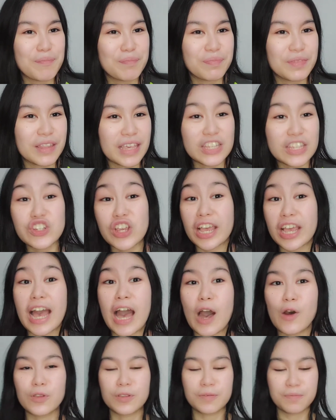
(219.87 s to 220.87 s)
i-check
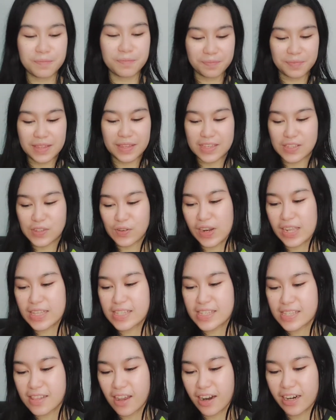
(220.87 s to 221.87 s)
out. So let's
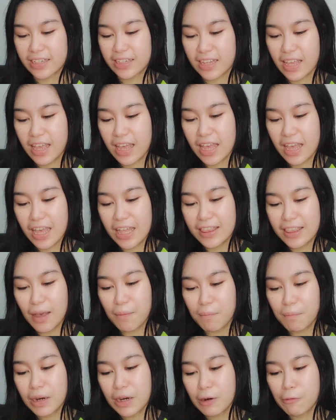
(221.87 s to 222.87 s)
start.
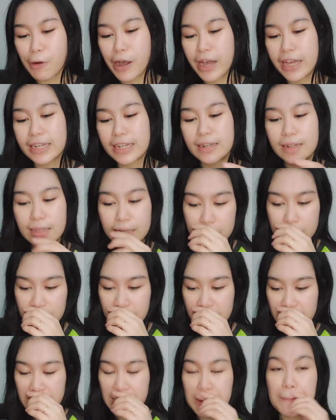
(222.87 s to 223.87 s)
Number one,
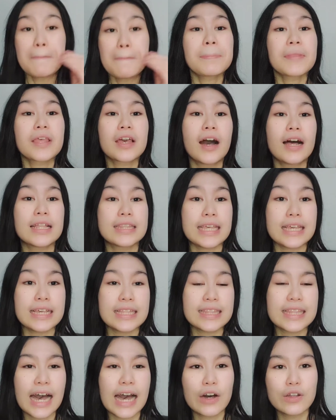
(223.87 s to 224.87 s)

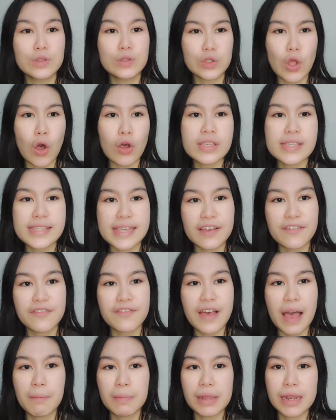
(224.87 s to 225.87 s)
cutting down toxic
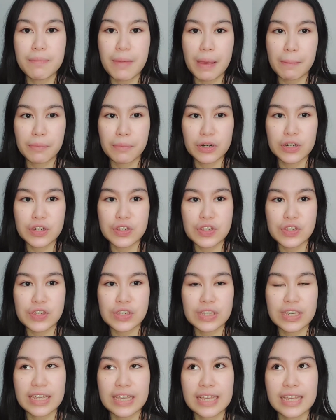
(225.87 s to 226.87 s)
family members.
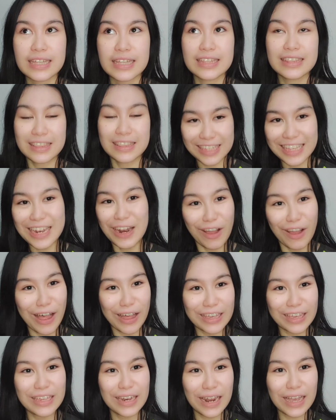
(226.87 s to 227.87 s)

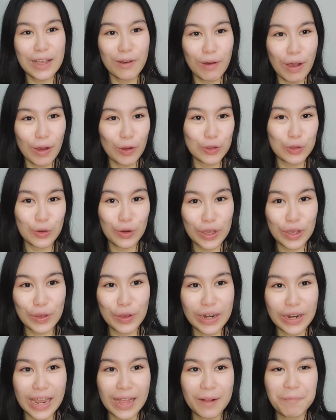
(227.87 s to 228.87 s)
Ginagawa ko to
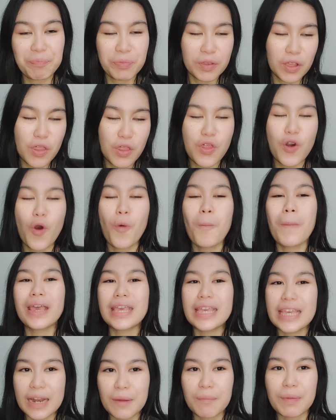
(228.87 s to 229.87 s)
ngayon na, though
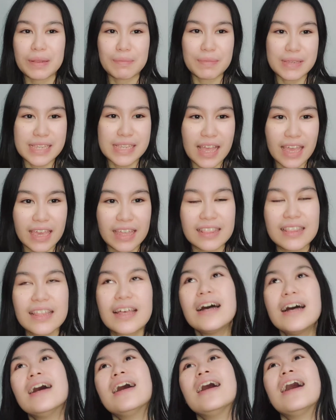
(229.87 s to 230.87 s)
mahirap at masakit.
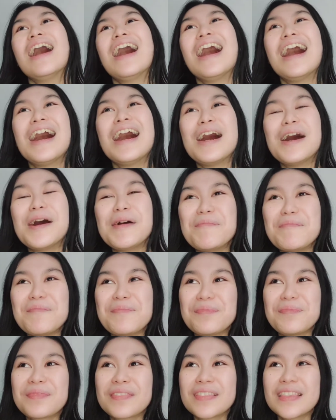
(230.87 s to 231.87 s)

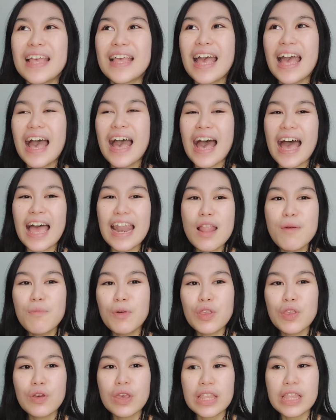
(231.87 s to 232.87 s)
Alam mo
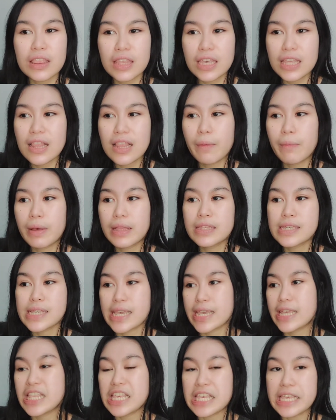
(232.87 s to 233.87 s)
yung hindi naman sa
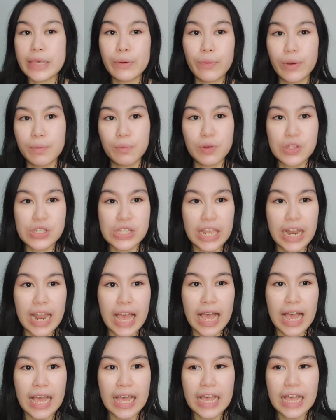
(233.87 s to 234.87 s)
iniiwan mo
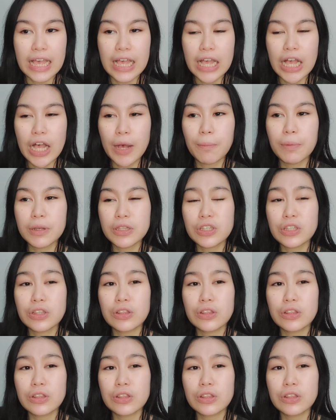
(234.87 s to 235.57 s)
sila, but